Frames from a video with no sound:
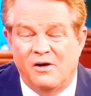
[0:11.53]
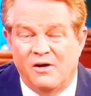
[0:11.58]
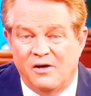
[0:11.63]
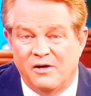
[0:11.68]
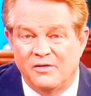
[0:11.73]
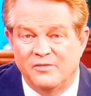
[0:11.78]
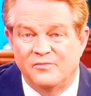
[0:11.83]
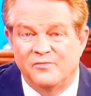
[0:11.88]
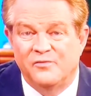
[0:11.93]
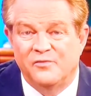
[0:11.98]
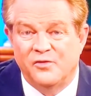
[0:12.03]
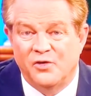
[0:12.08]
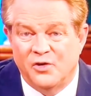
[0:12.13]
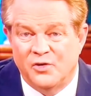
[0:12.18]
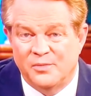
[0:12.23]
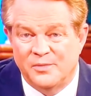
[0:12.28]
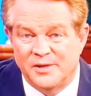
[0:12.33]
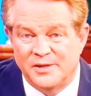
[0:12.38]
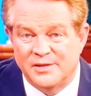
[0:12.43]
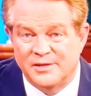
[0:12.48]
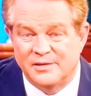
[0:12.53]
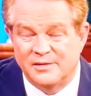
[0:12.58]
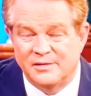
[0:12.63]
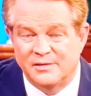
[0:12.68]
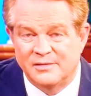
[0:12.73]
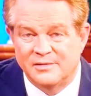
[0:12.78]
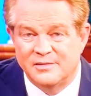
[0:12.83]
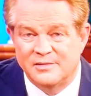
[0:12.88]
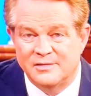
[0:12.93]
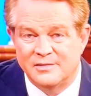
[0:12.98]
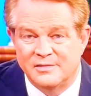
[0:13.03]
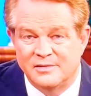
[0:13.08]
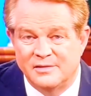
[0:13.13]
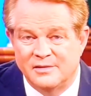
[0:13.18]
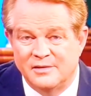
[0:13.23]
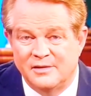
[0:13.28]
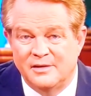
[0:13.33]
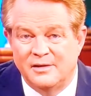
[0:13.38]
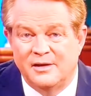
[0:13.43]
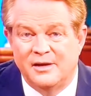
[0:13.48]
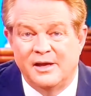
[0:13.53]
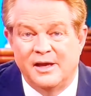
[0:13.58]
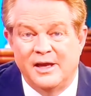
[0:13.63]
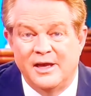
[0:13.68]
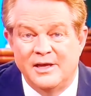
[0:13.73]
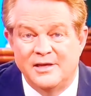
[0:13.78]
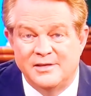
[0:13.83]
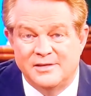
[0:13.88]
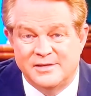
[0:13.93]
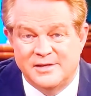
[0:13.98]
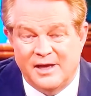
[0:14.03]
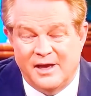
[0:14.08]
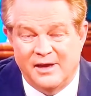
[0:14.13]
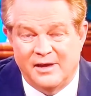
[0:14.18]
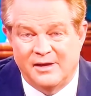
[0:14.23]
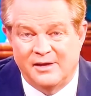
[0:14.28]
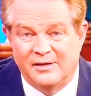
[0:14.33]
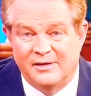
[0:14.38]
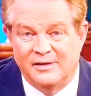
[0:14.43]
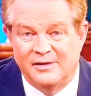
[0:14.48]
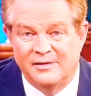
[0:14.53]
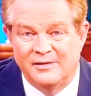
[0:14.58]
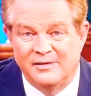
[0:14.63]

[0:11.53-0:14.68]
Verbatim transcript: our infirmities. He's taken it.